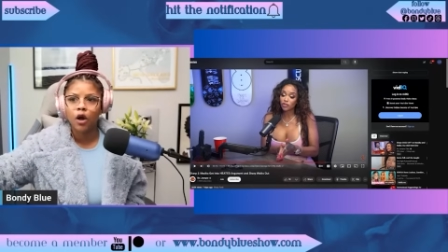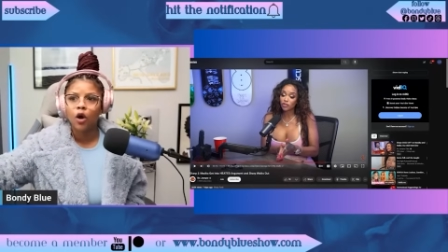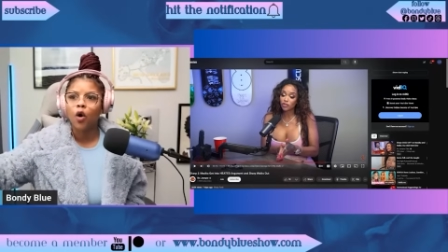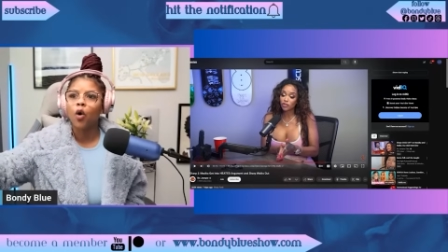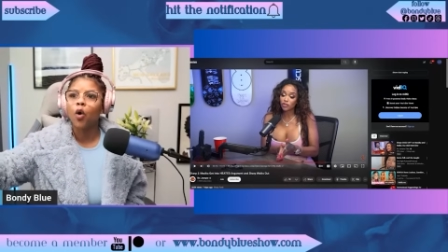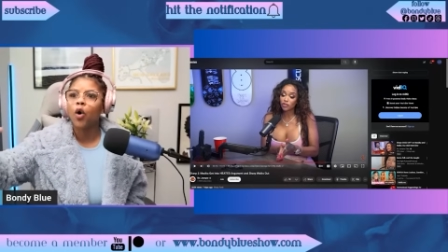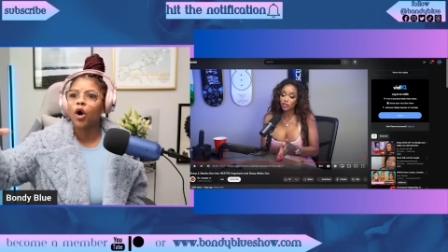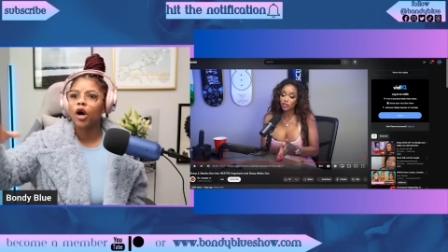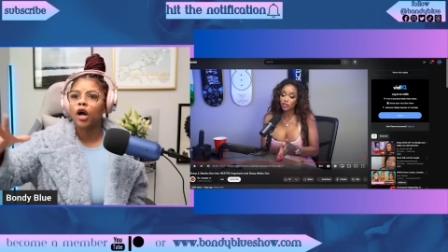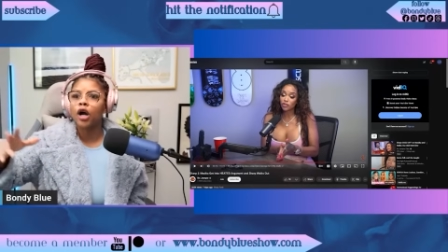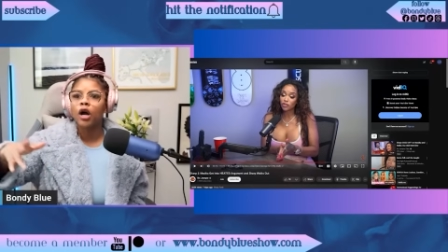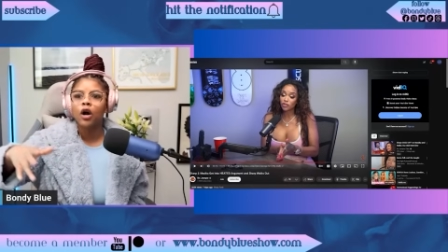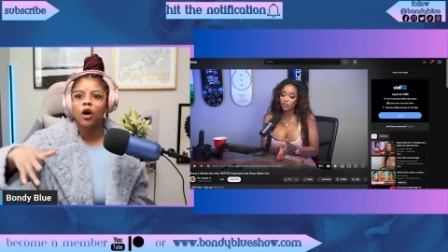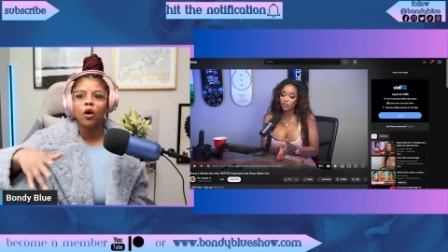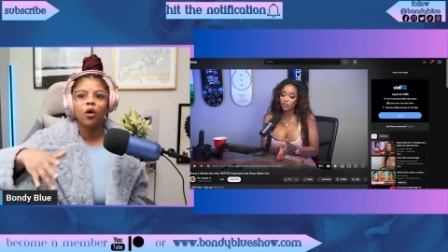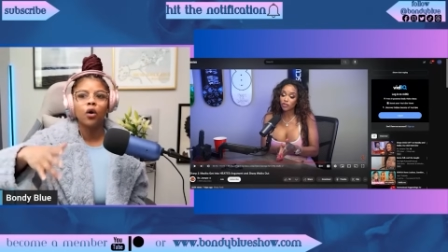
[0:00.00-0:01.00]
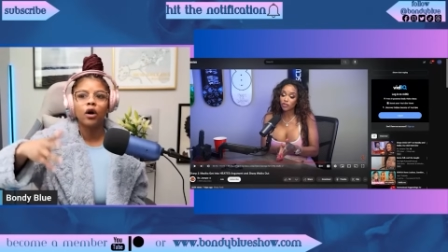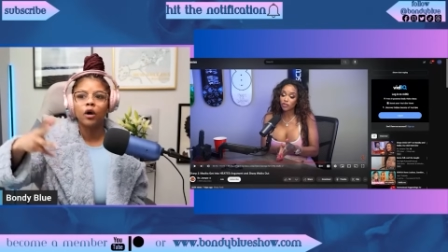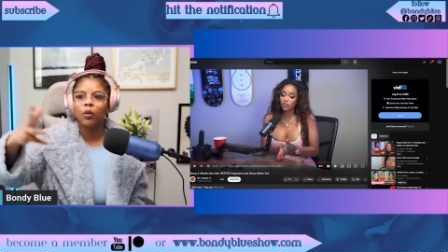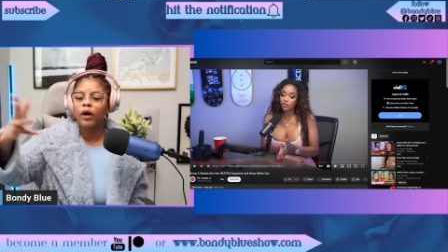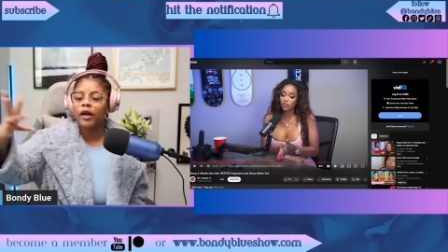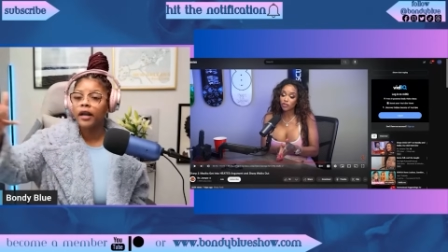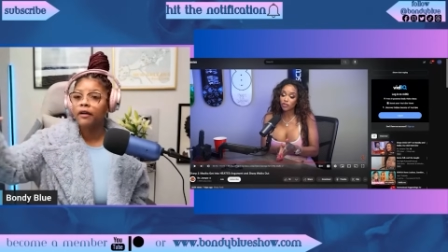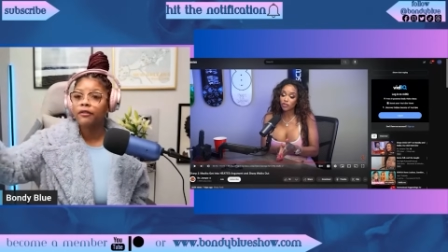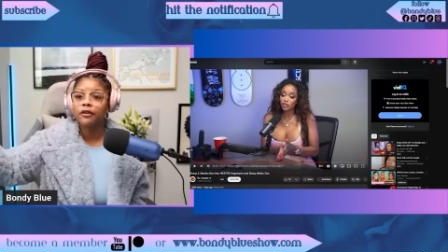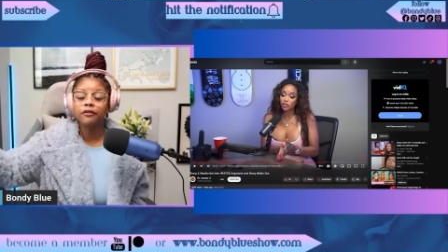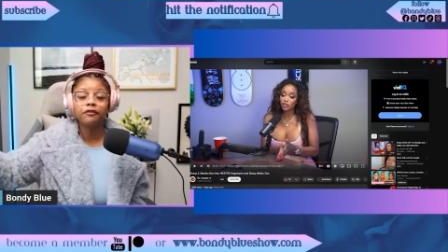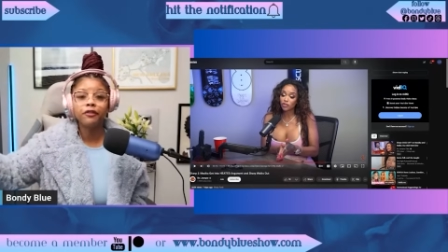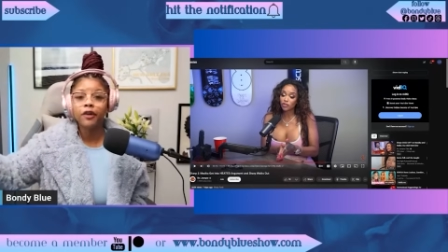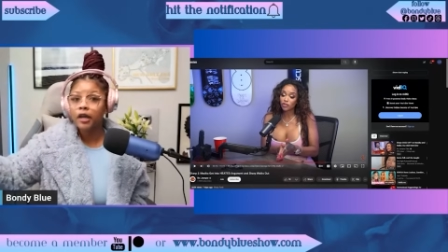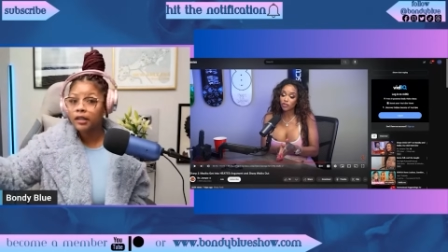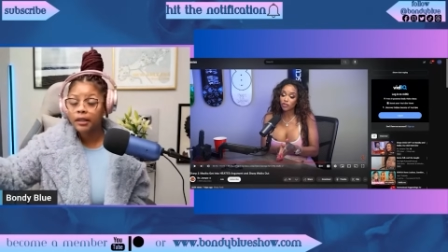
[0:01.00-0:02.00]
or or whatever the
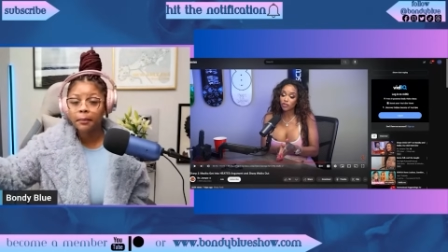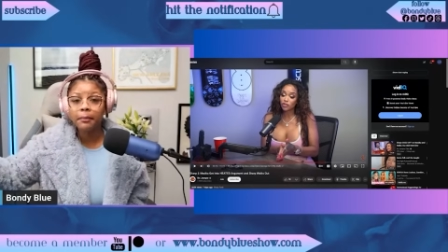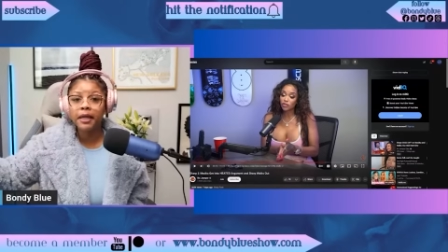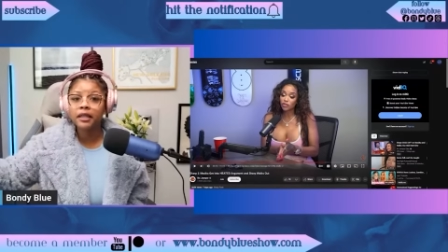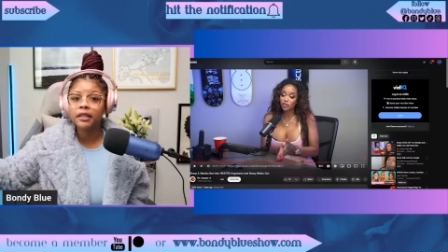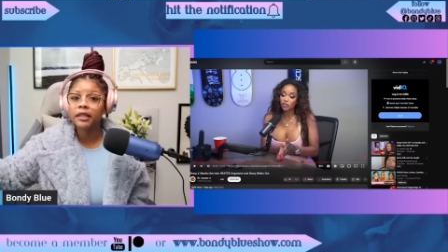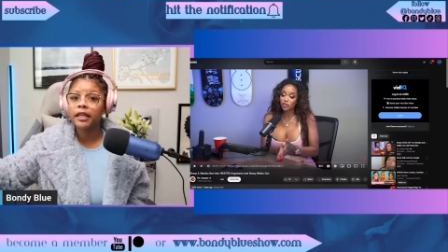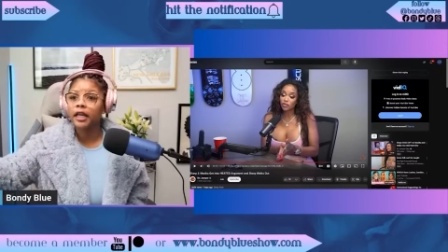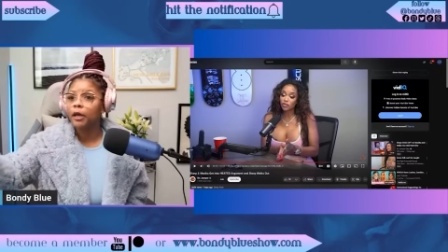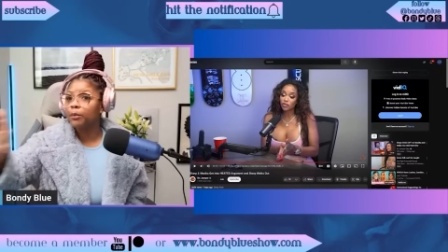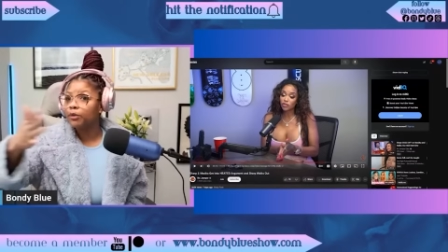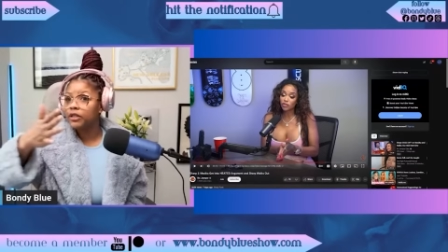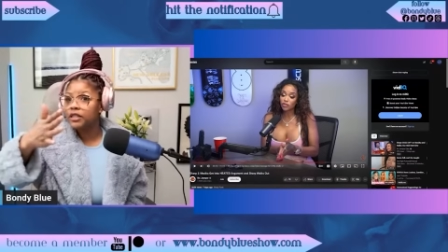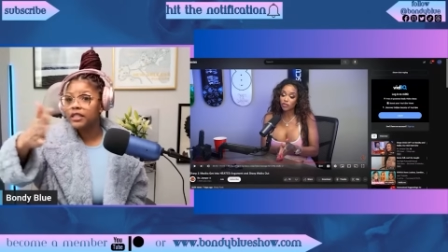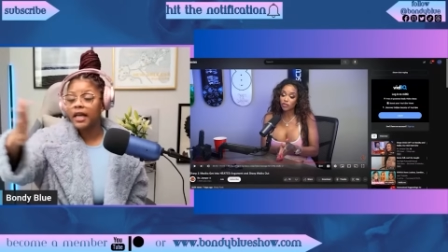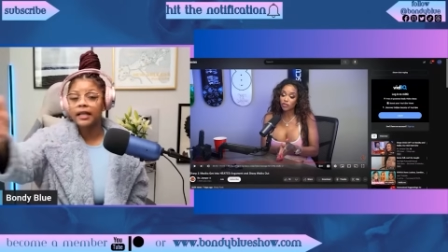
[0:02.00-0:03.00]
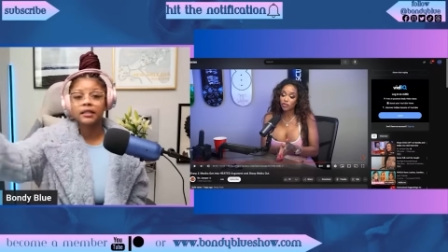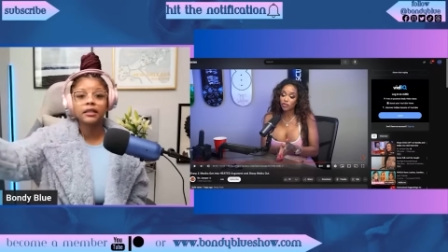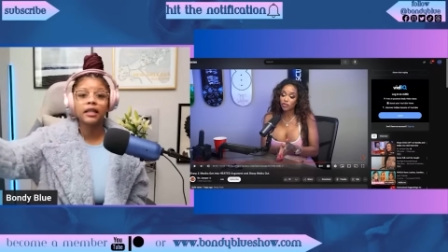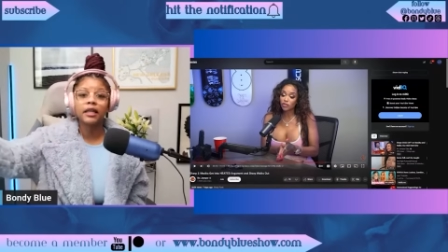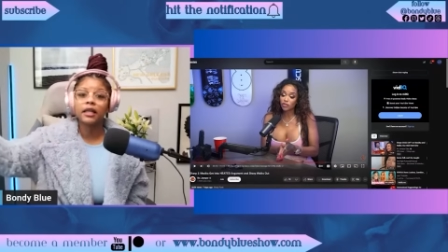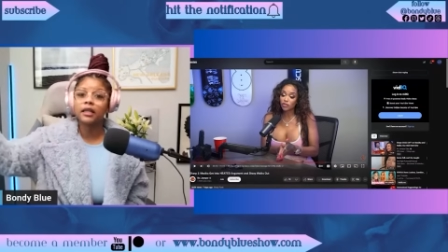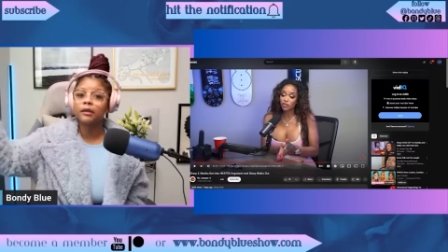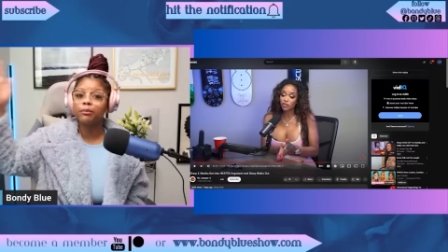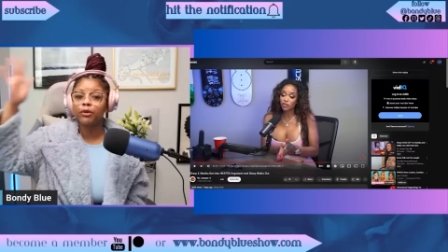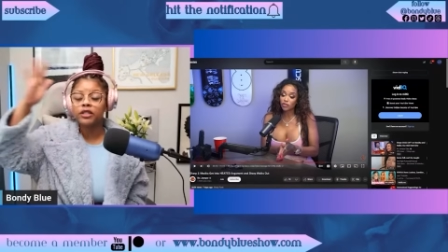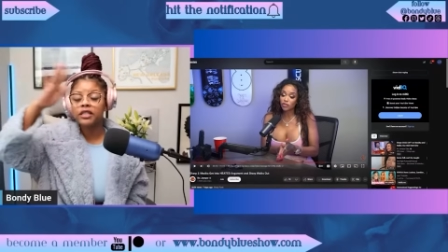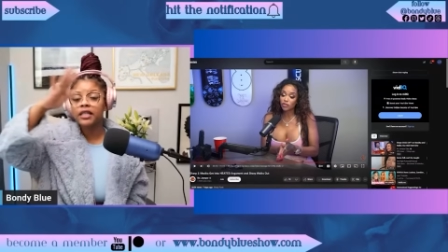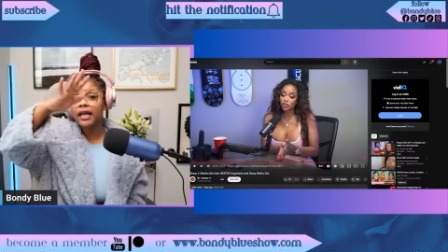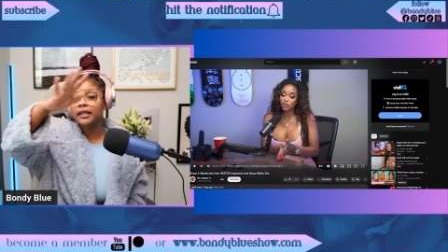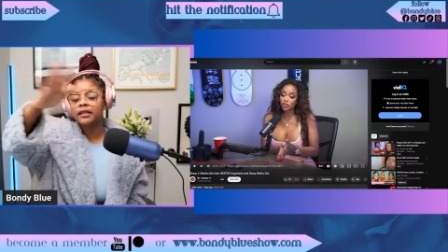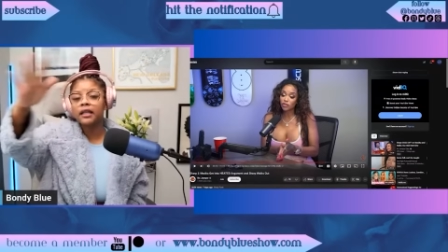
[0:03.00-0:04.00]
fuck the men did protecting
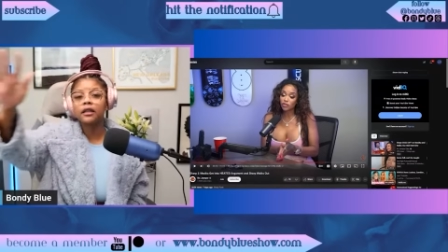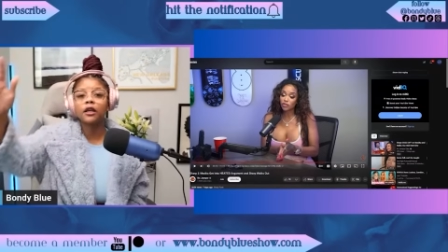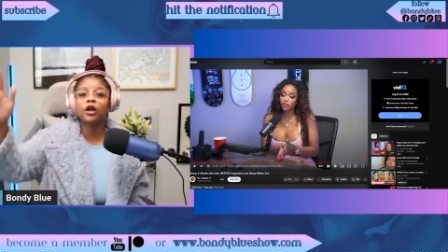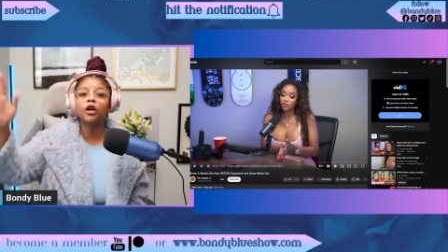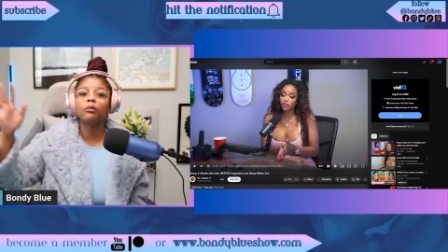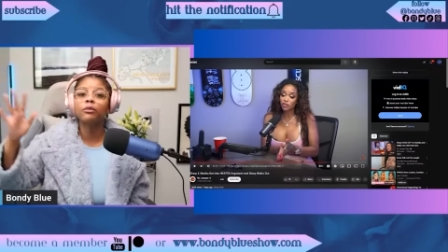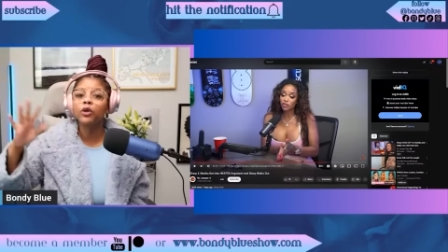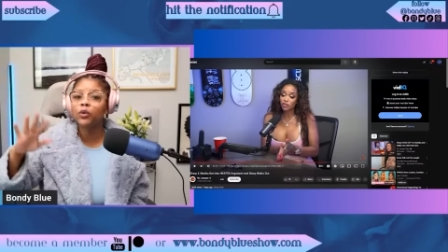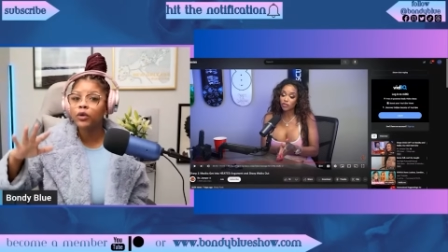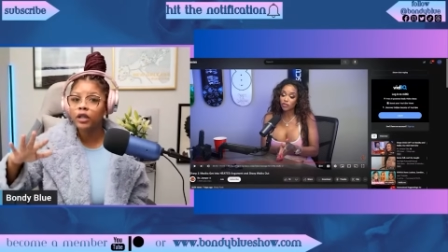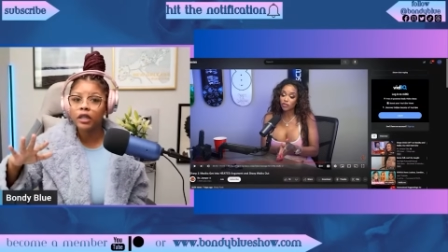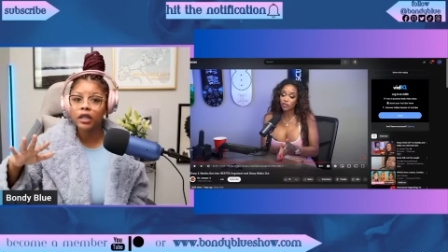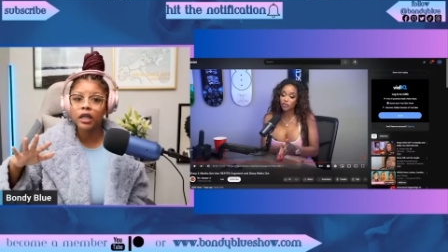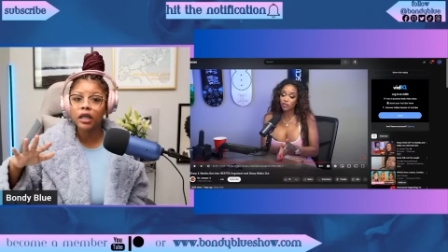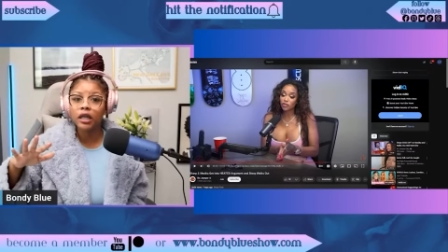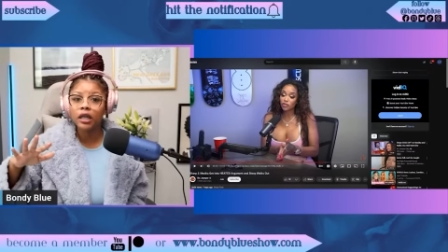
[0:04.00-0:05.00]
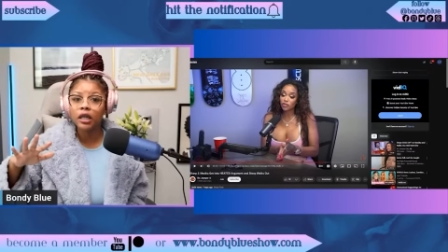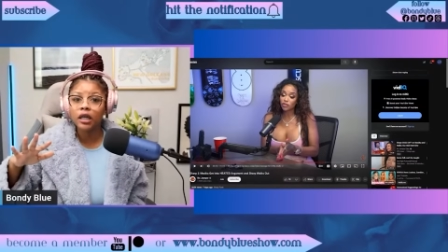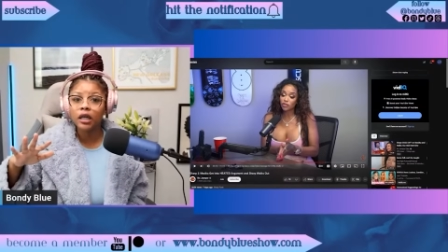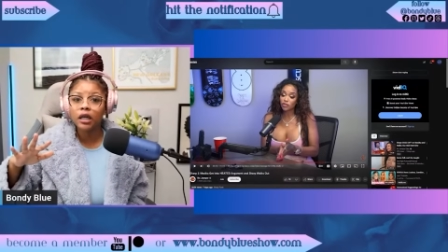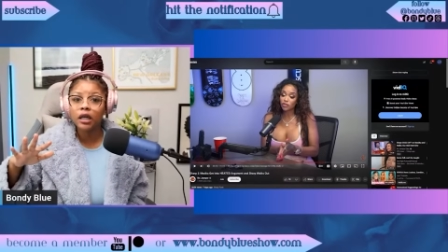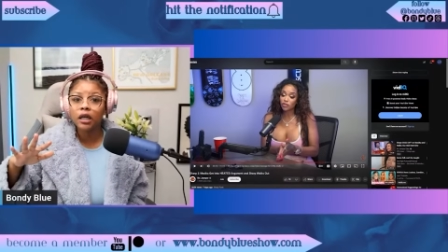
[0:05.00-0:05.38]
protecting the community